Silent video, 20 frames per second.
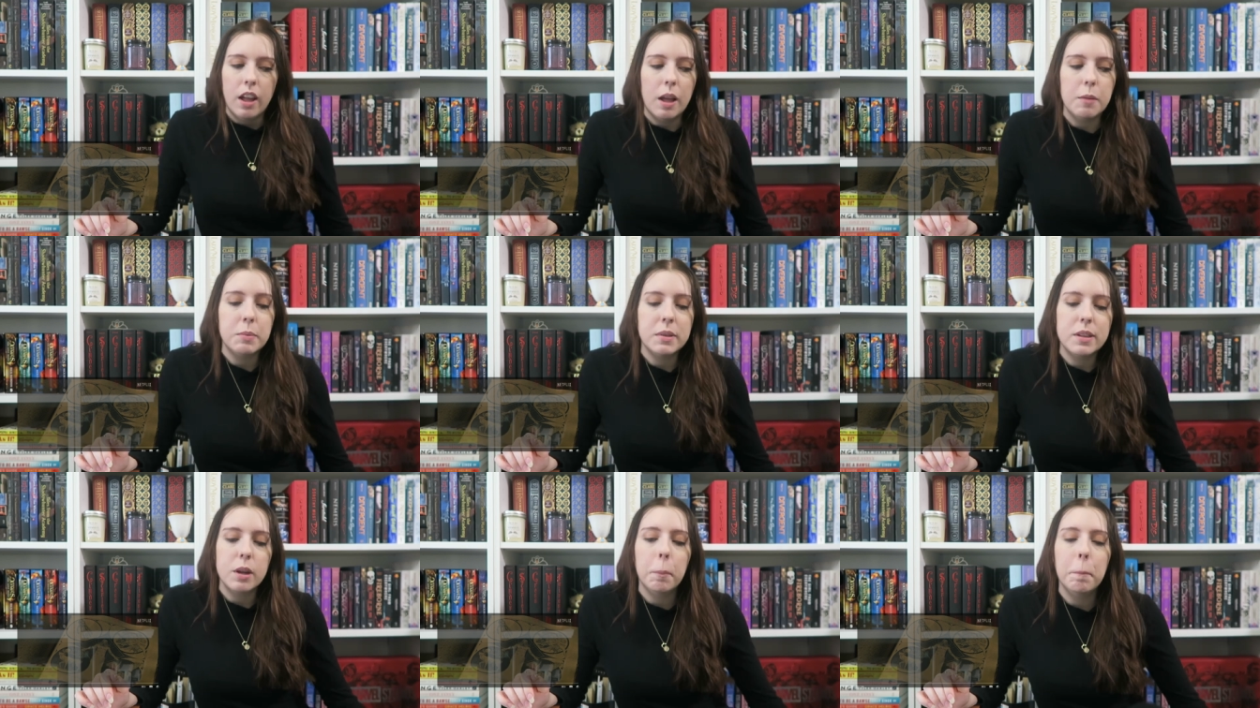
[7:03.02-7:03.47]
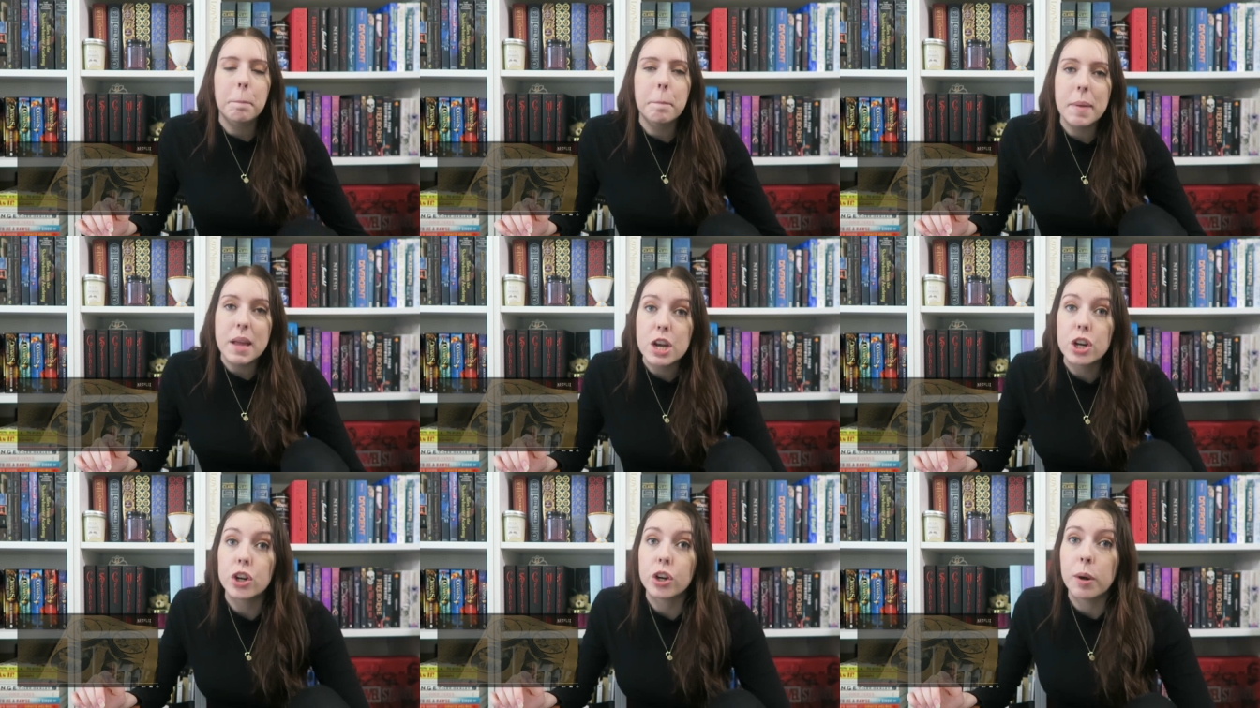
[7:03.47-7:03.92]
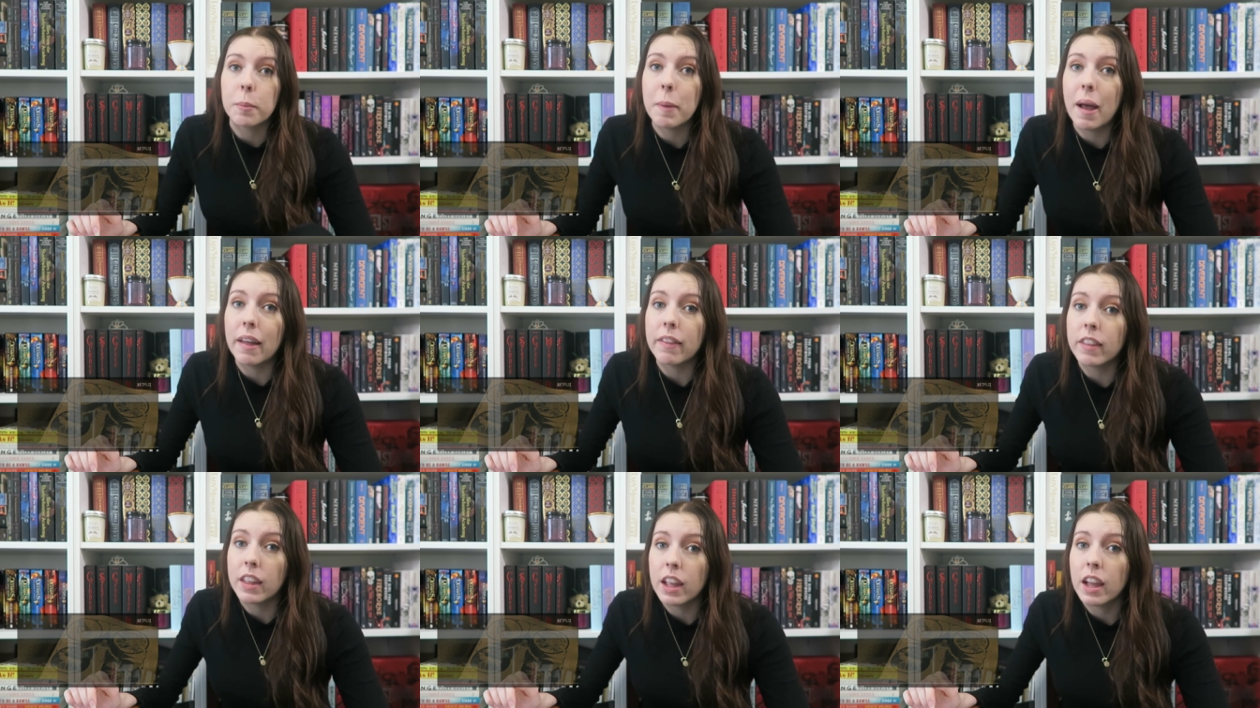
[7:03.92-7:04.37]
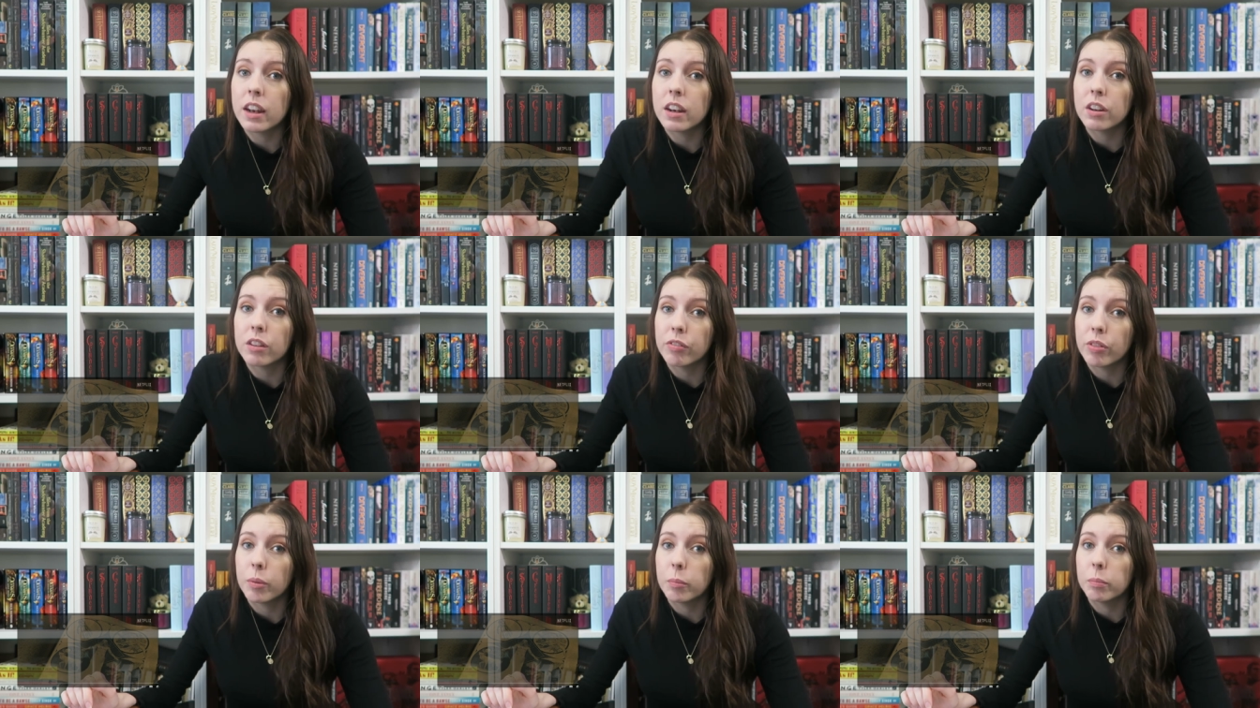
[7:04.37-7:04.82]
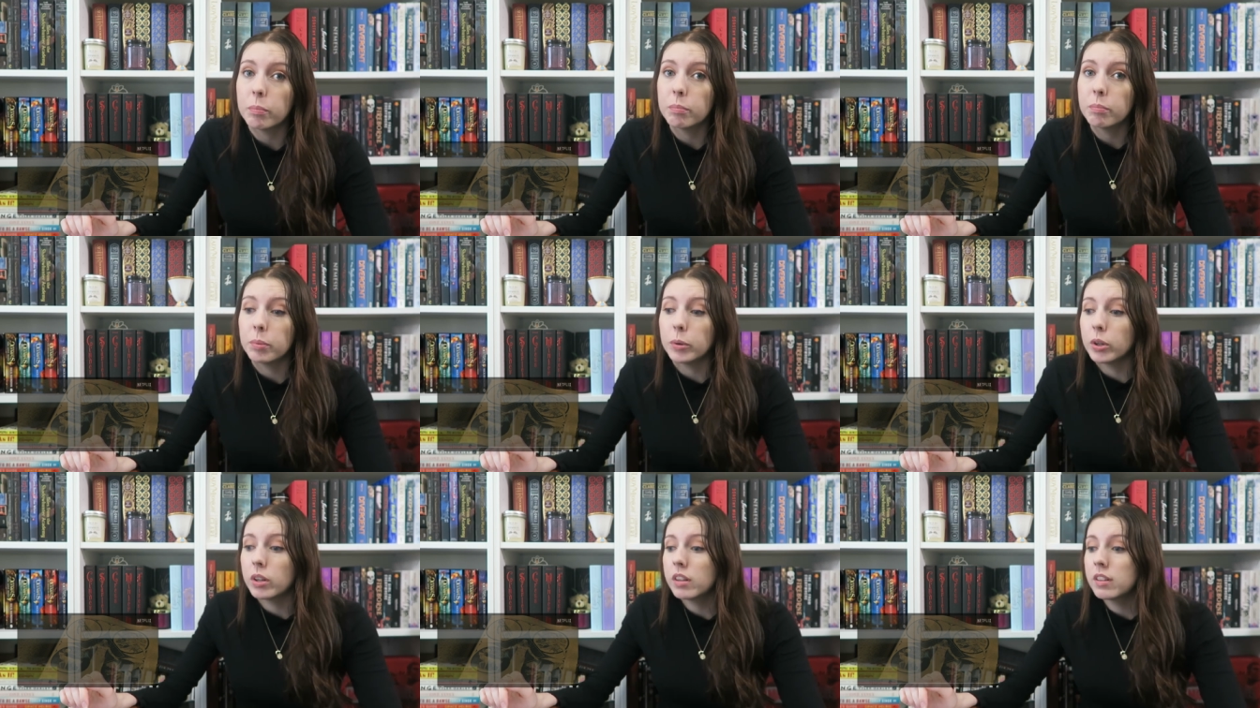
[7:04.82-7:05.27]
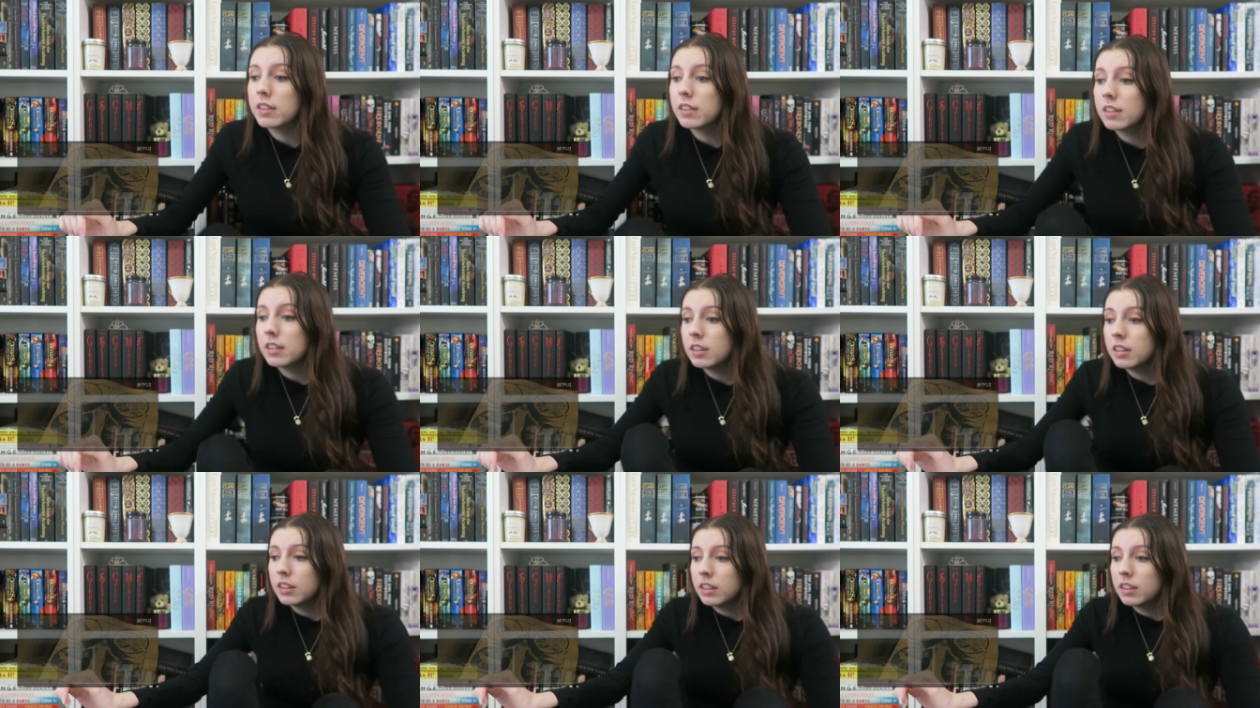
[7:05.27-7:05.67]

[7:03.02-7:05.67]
I'm still bitter about the end of the books.